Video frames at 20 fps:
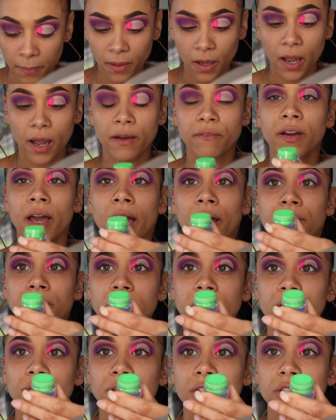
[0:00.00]
I
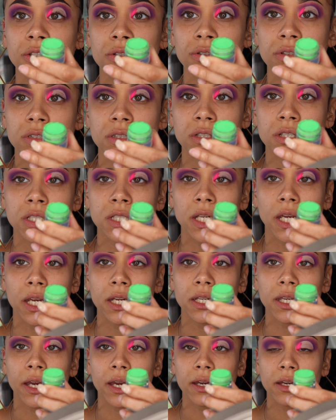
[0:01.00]
haven't even used this
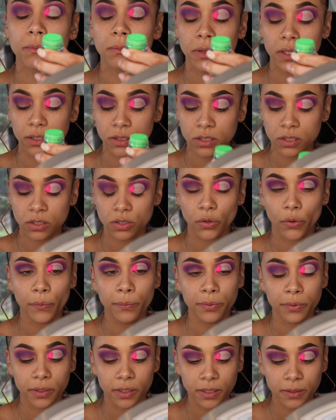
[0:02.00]
shade yet, but it's so
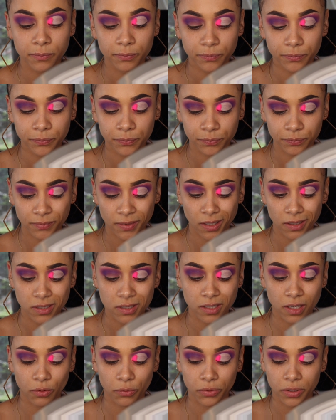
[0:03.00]
pretty. At
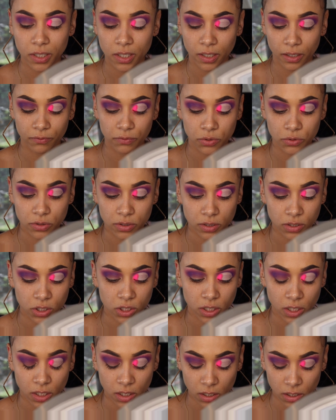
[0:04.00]
least I don't think I've used this
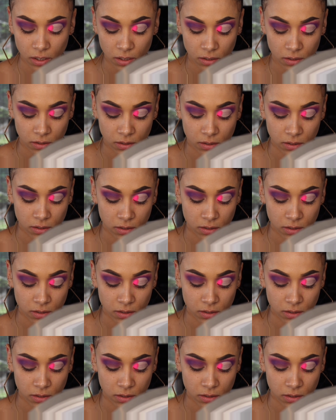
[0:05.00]
shade yet.